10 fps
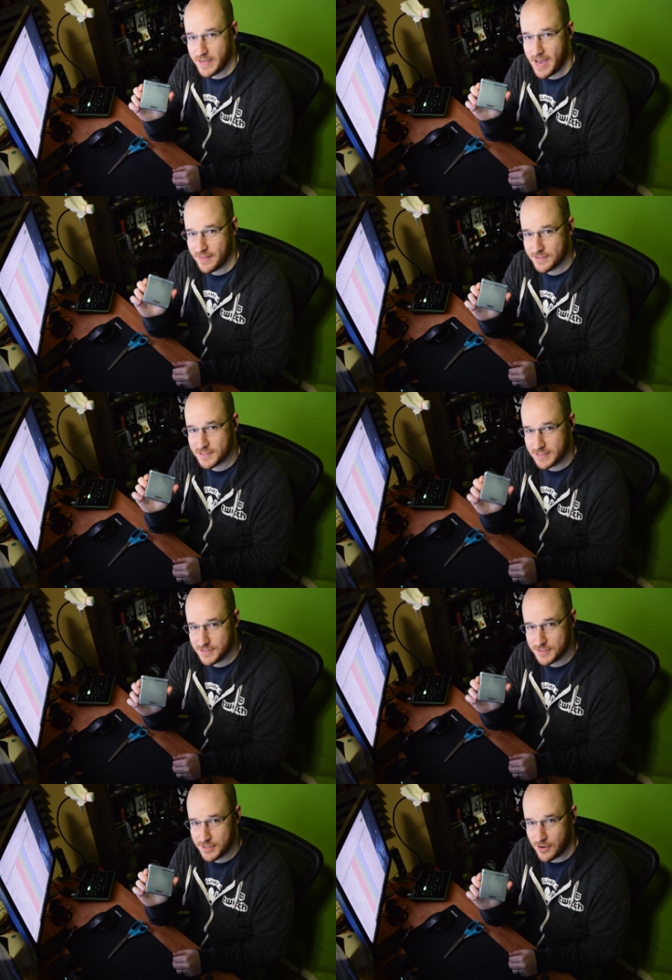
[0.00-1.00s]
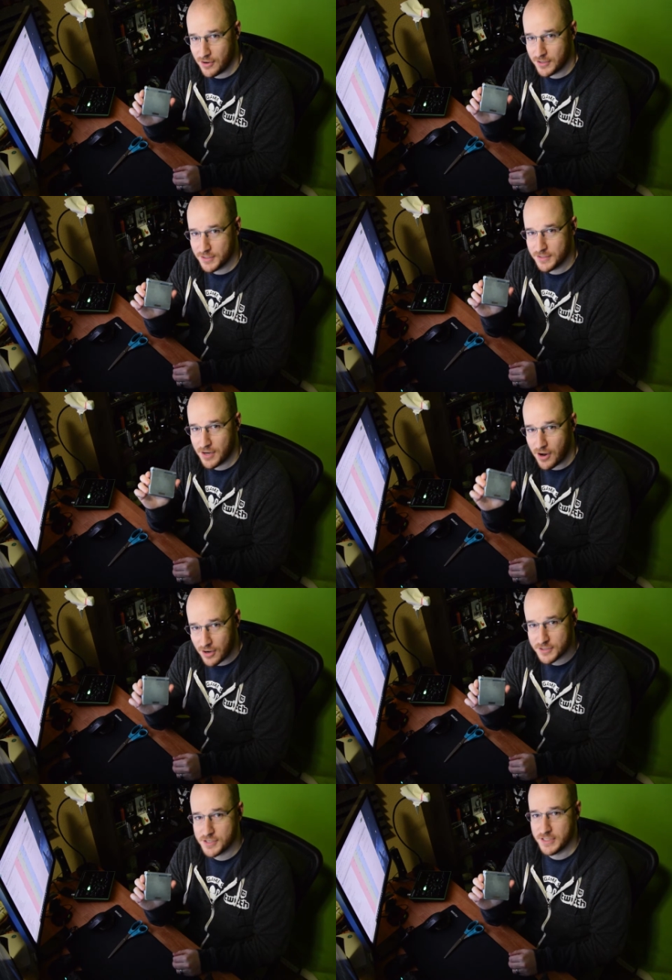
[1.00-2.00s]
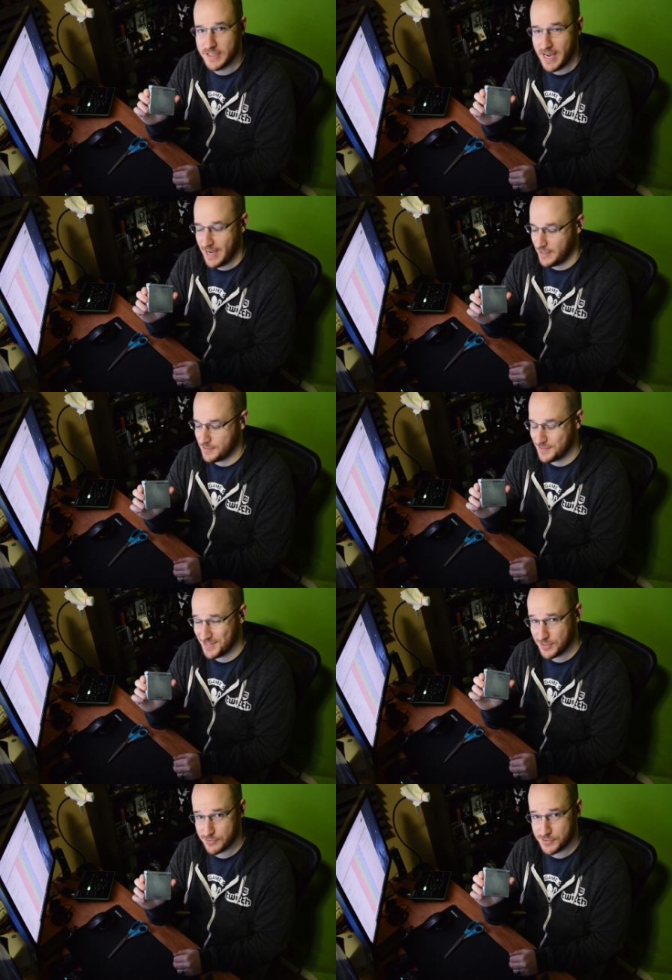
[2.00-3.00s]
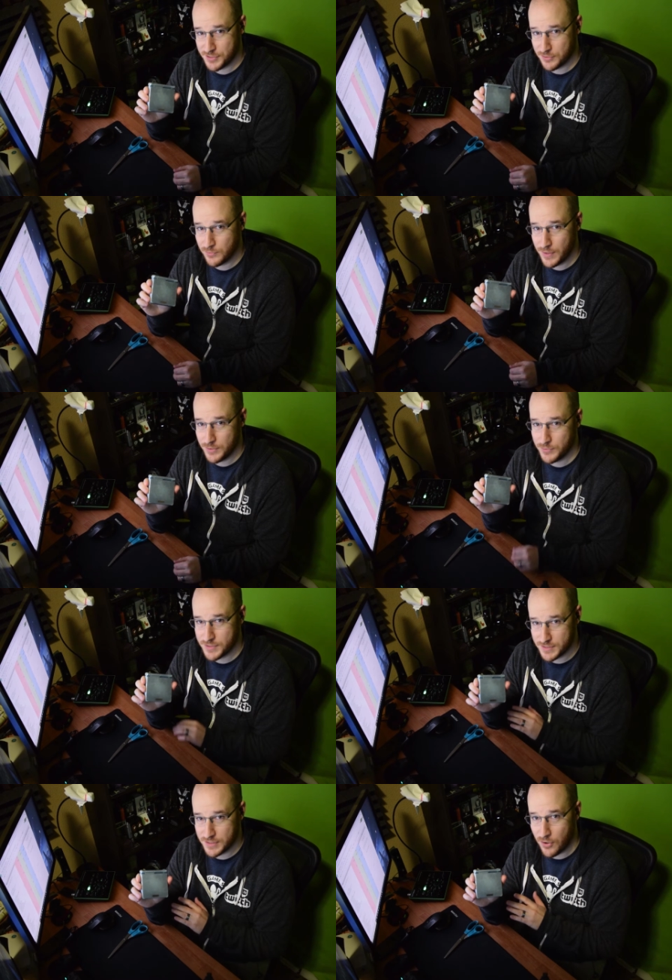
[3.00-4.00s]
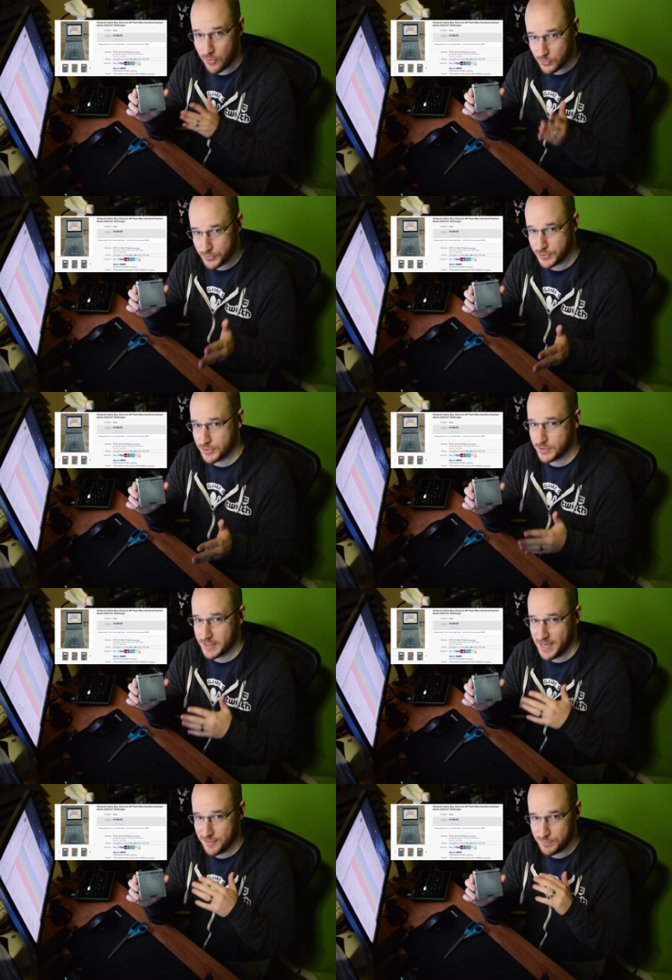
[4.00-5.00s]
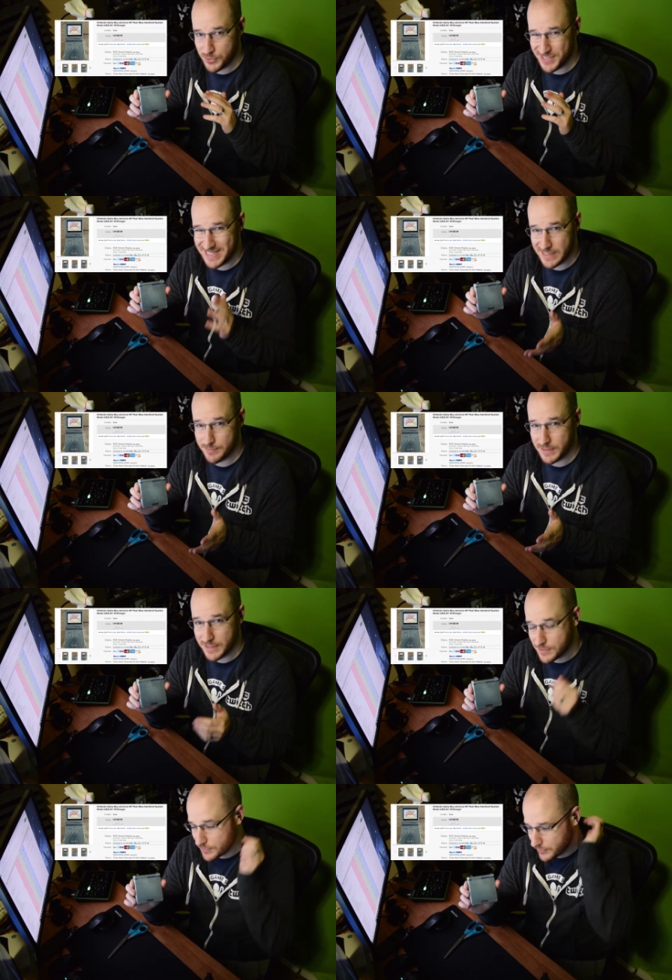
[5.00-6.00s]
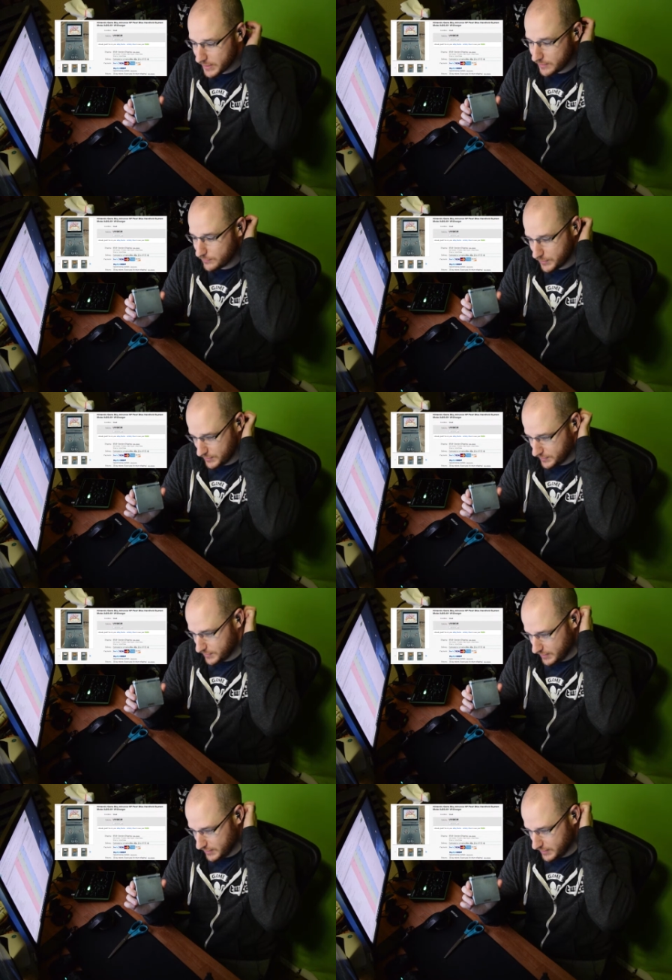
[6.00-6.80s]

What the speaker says: had this listed on the auction as 001, which is the older, kind of more dim lit screen, which is,